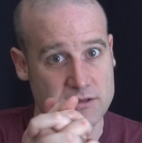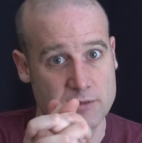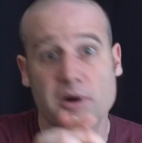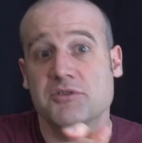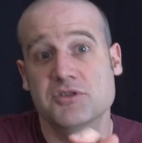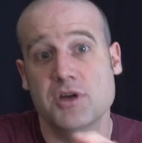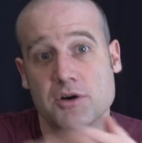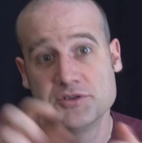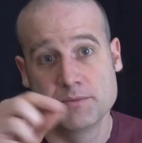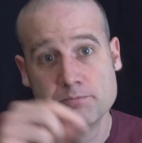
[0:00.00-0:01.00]
So both of
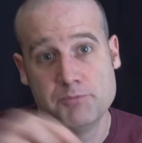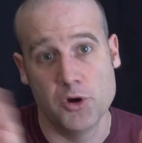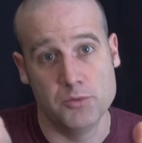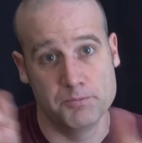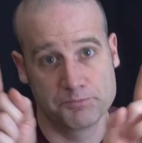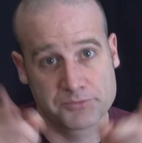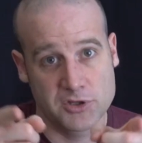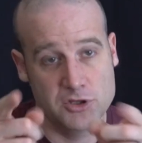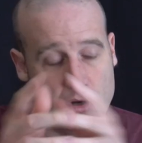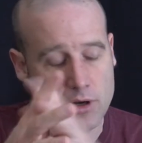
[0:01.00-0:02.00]
those, boom,
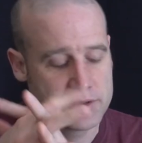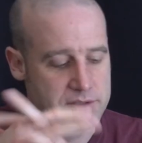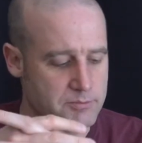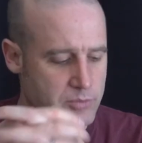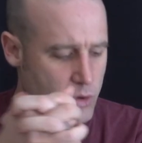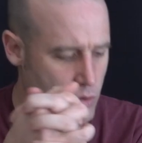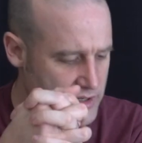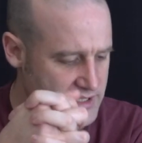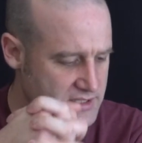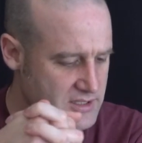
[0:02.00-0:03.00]
you got
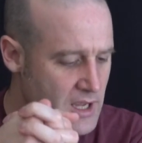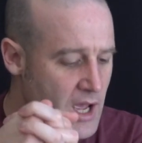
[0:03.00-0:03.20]
points.